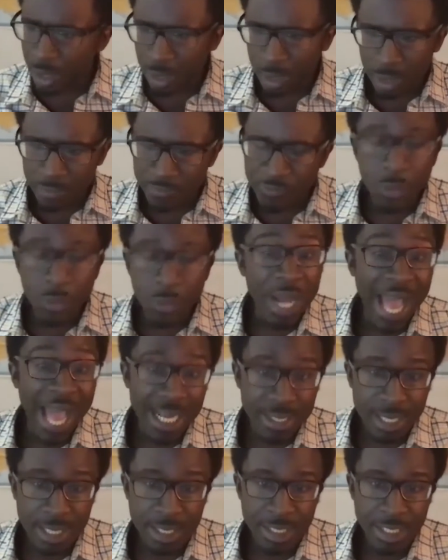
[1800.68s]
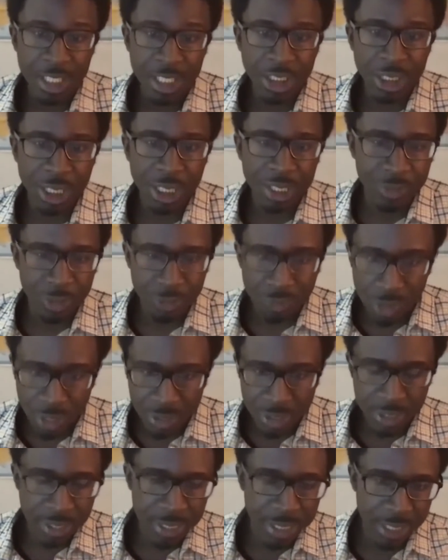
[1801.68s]
food access initiatives across
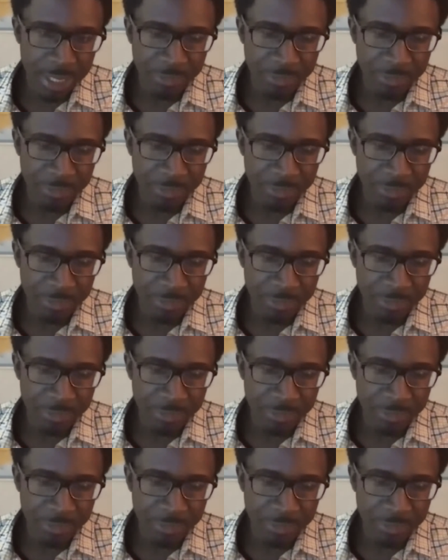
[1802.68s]
the city of